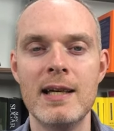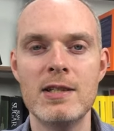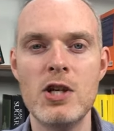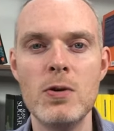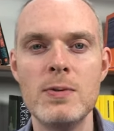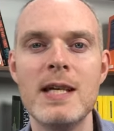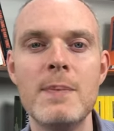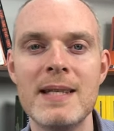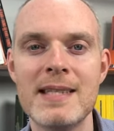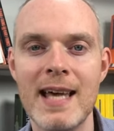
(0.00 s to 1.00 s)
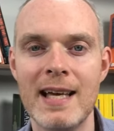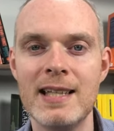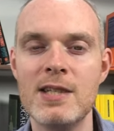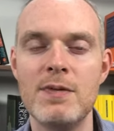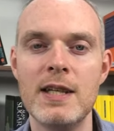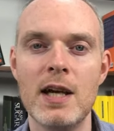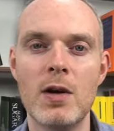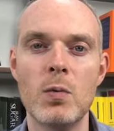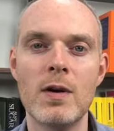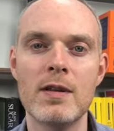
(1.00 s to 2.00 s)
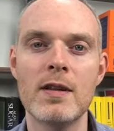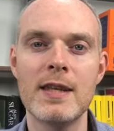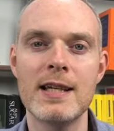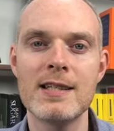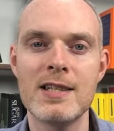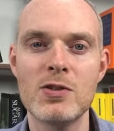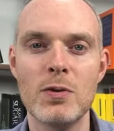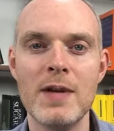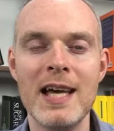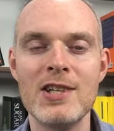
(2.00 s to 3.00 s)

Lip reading: too deep into that in this video, one of the things that sort of